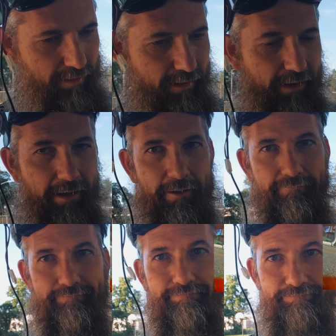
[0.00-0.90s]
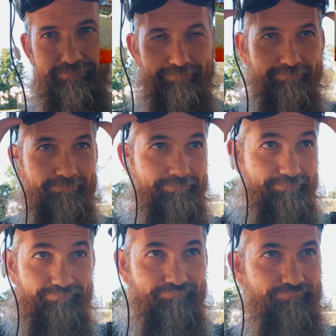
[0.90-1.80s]
Um,
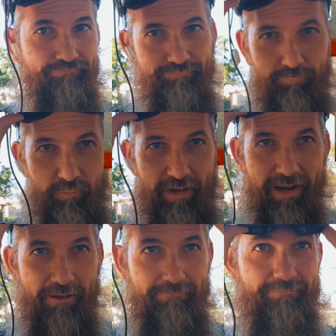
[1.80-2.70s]
we'll find out,